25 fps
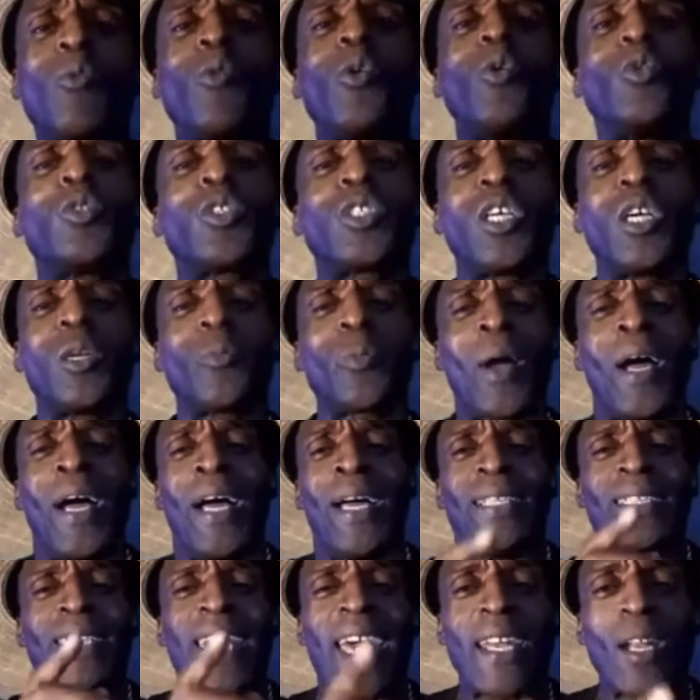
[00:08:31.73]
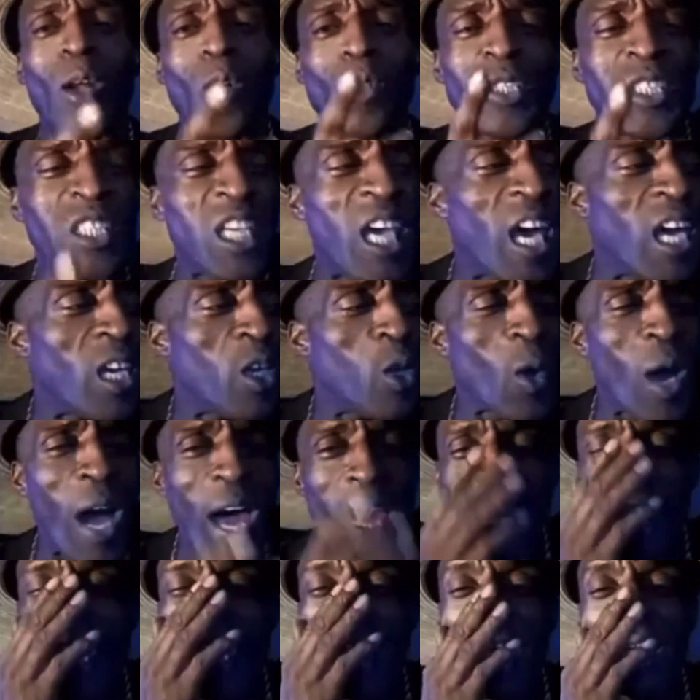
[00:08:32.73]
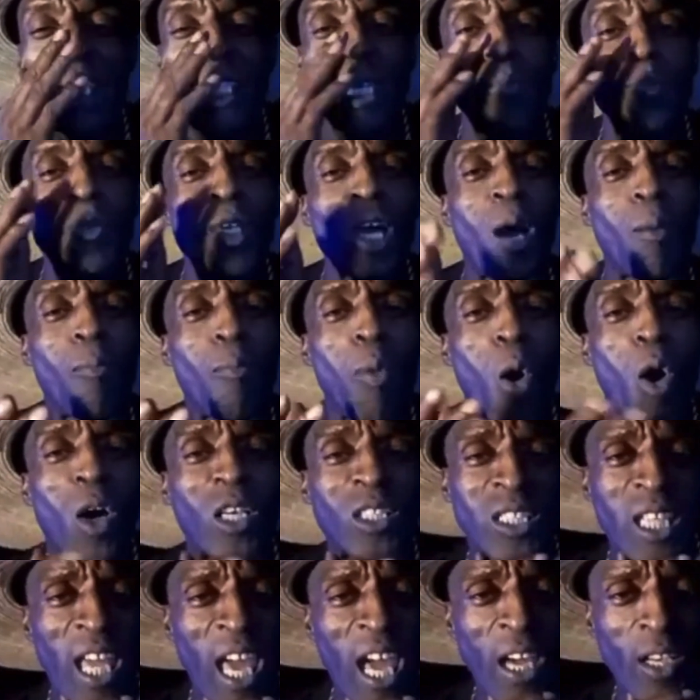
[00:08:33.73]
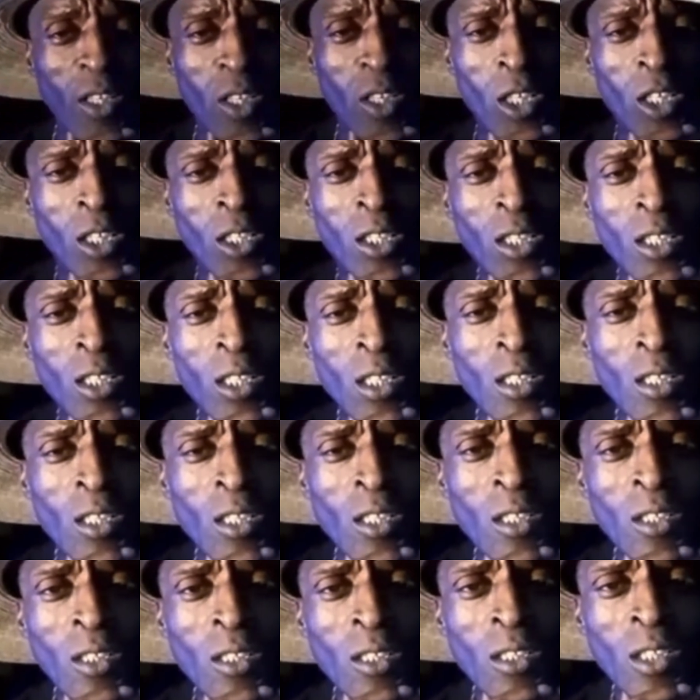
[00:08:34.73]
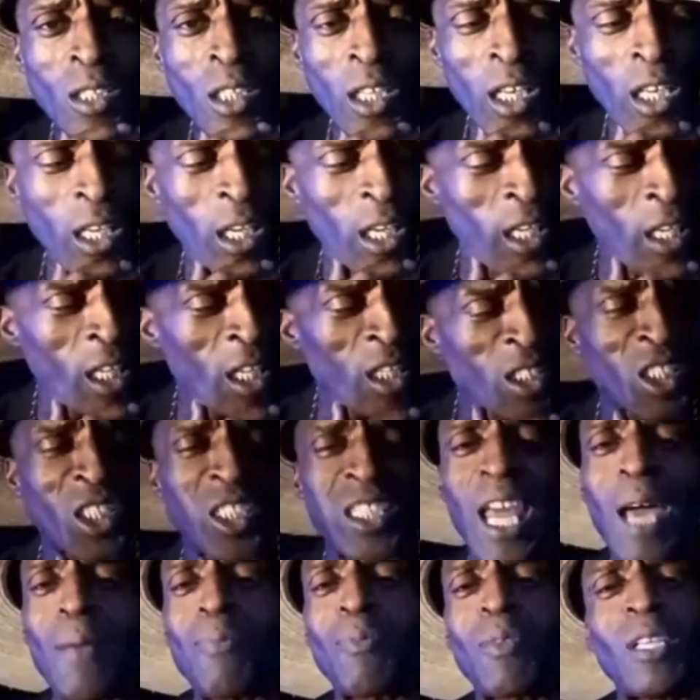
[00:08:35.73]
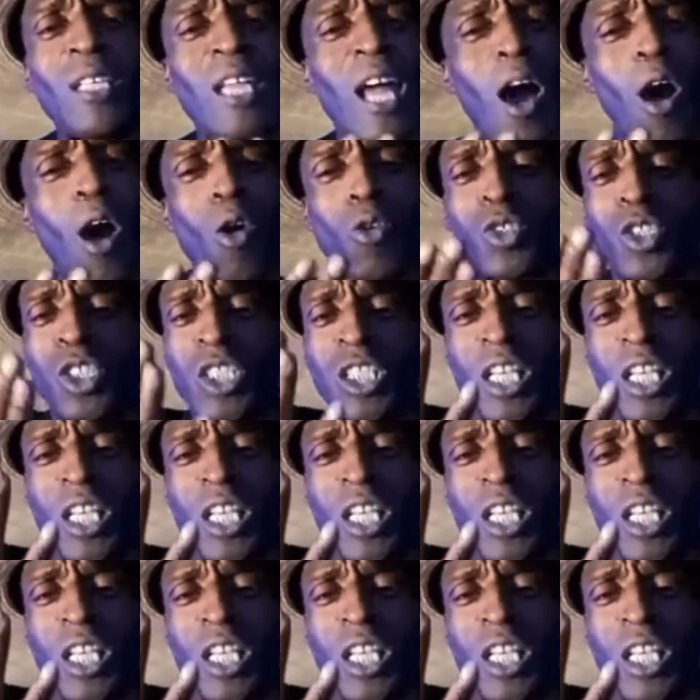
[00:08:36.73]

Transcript: rules. still. They don't tell you how they get them young boys down there and, and, and slap the dog.